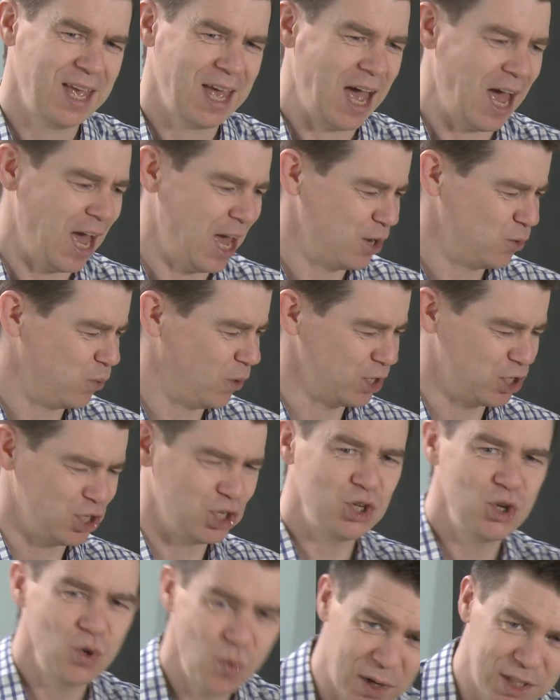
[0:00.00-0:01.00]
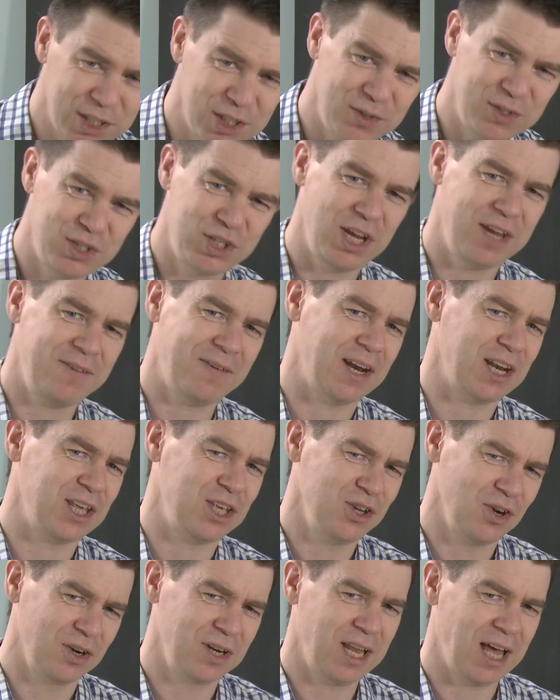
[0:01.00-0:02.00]
and what you want to achieve out
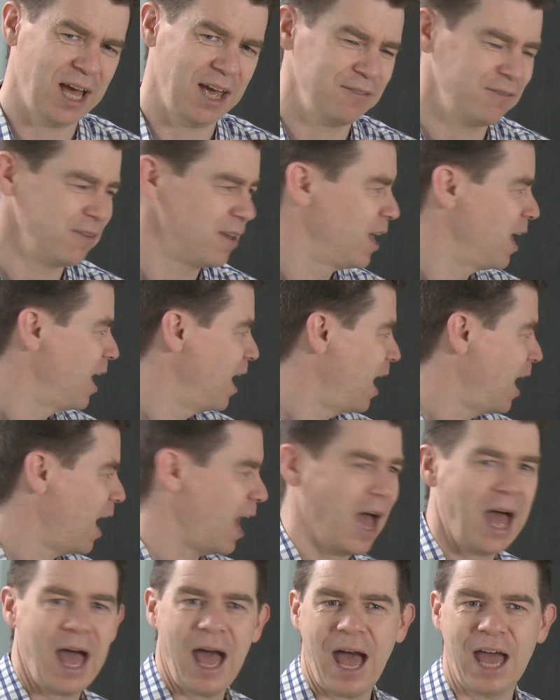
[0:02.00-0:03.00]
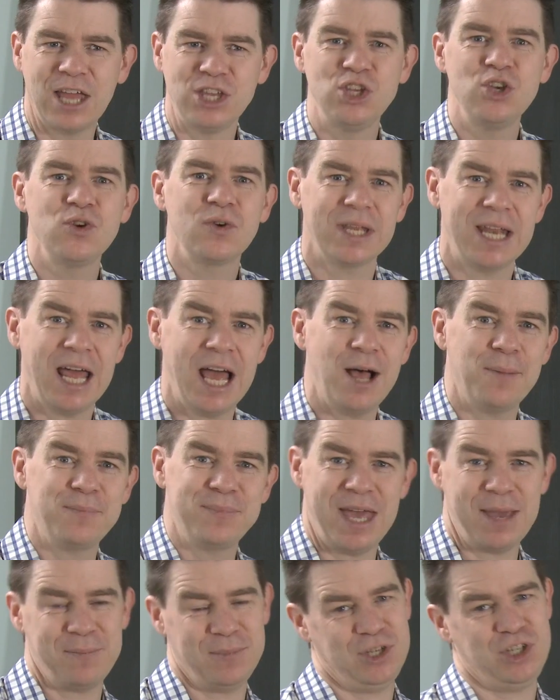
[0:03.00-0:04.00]
of your life, and you can
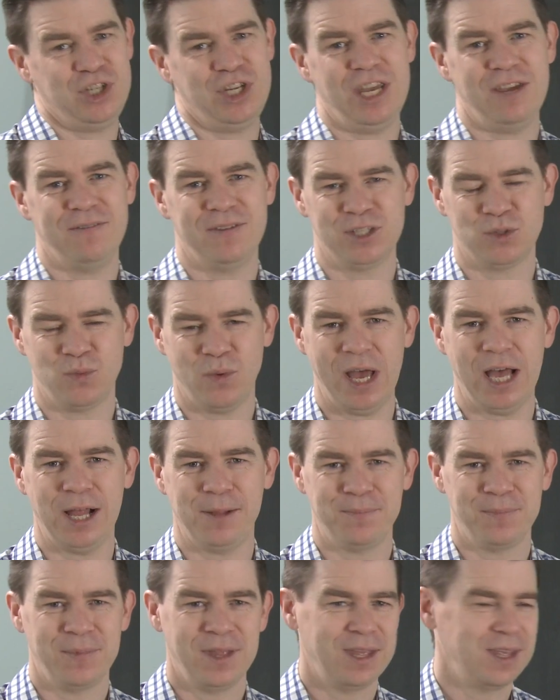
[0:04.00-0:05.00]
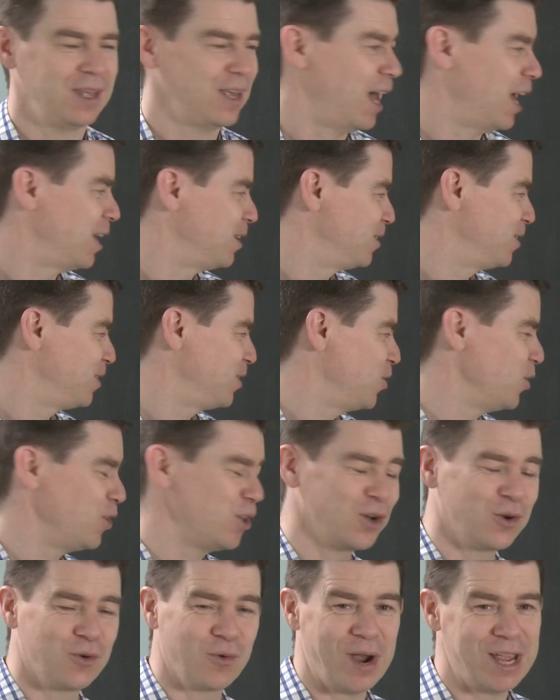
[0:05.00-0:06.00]
help them achieve as well. And the
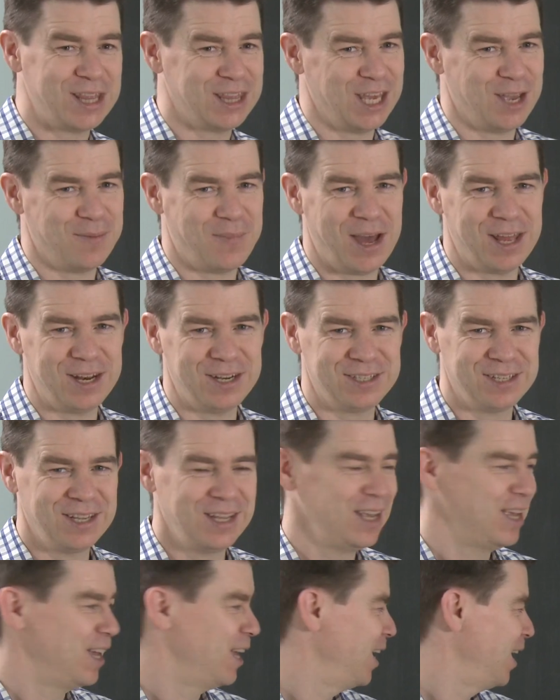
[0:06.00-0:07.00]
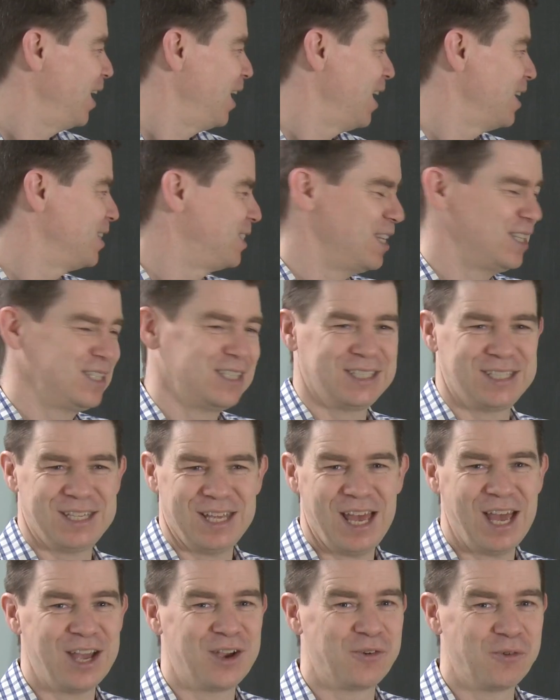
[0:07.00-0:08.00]
other great thing about it is this
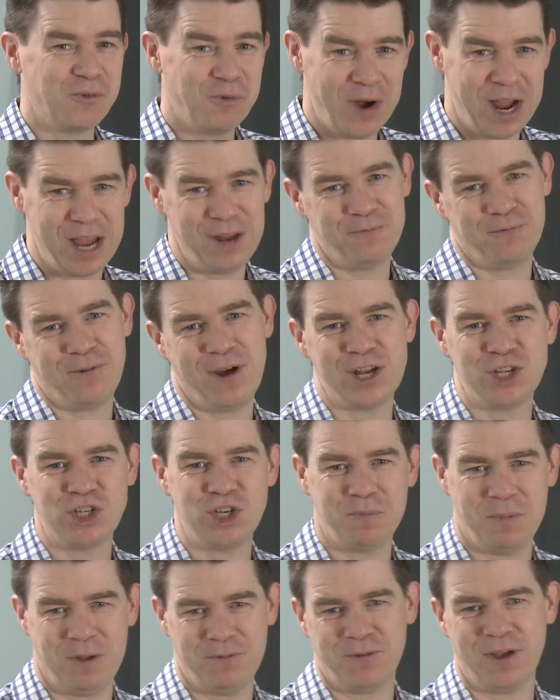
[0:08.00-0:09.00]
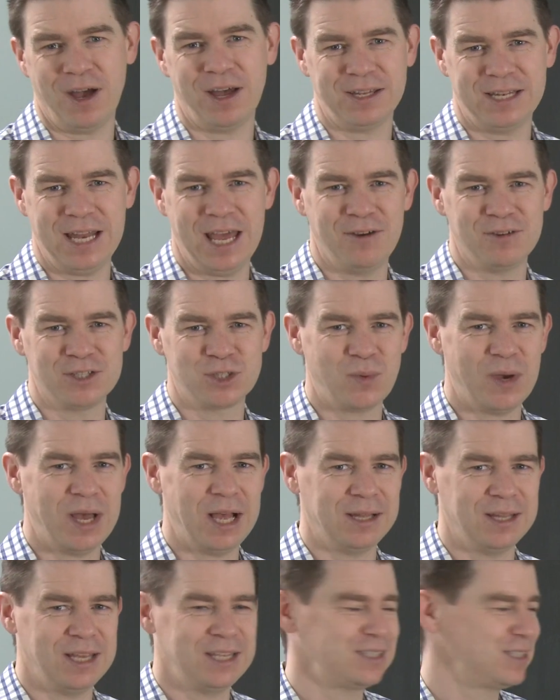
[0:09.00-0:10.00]
is a great friendship I've got now as
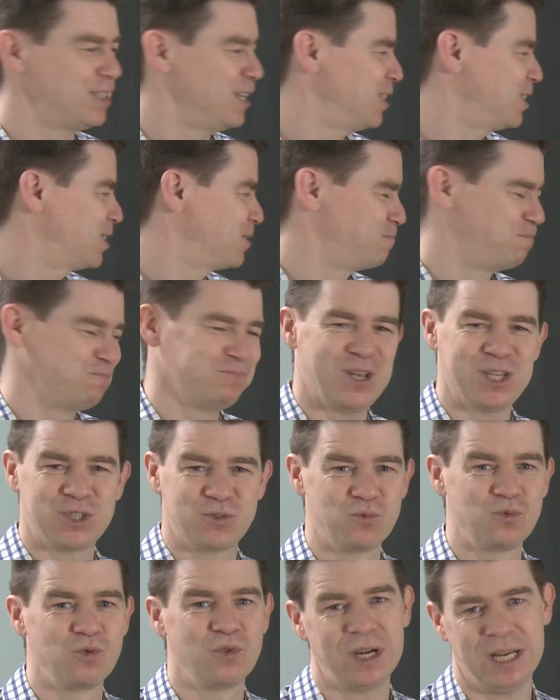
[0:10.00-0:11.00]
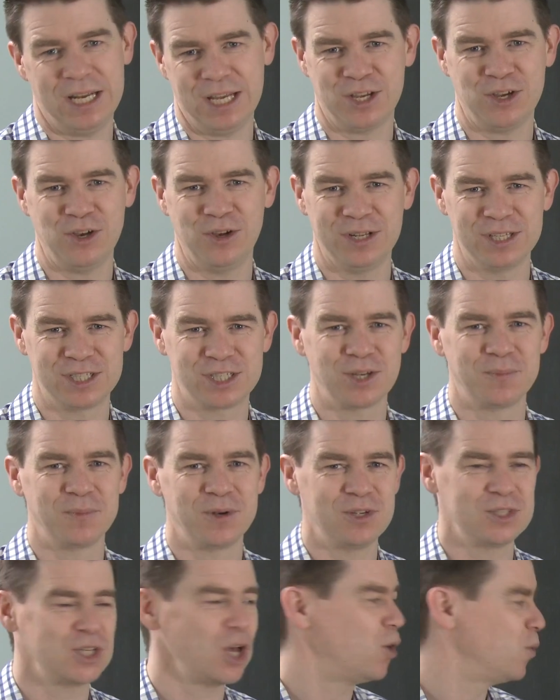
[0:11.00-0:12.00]
well. It's really cool. It's
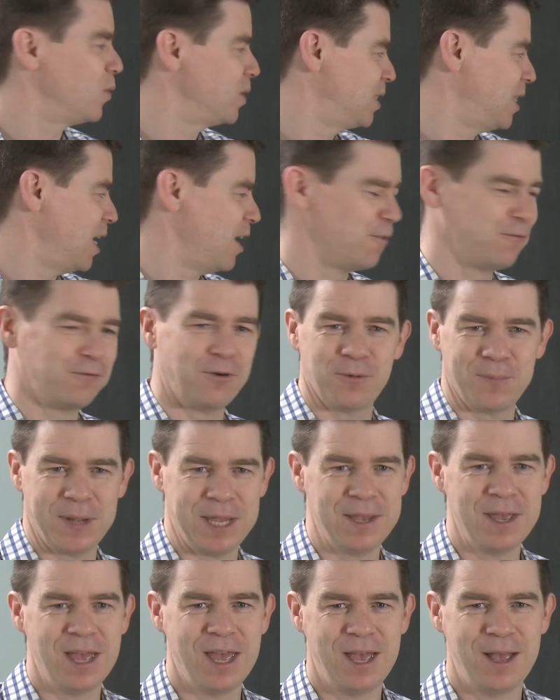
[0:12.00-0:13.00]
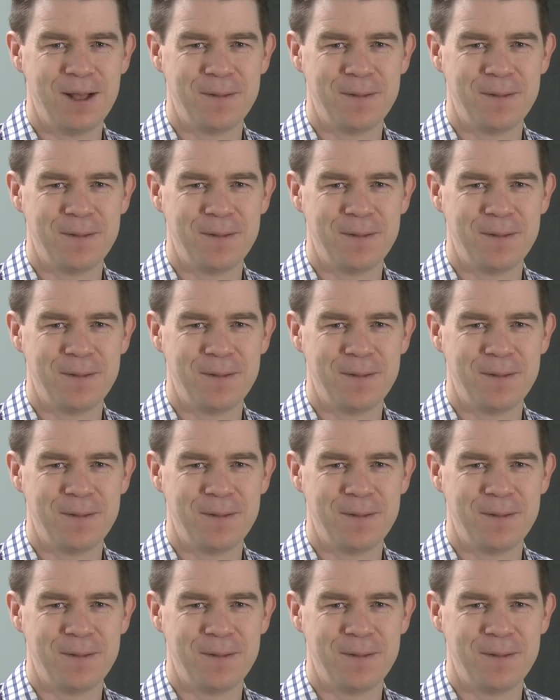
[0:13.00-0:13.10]
someone who's always there for me,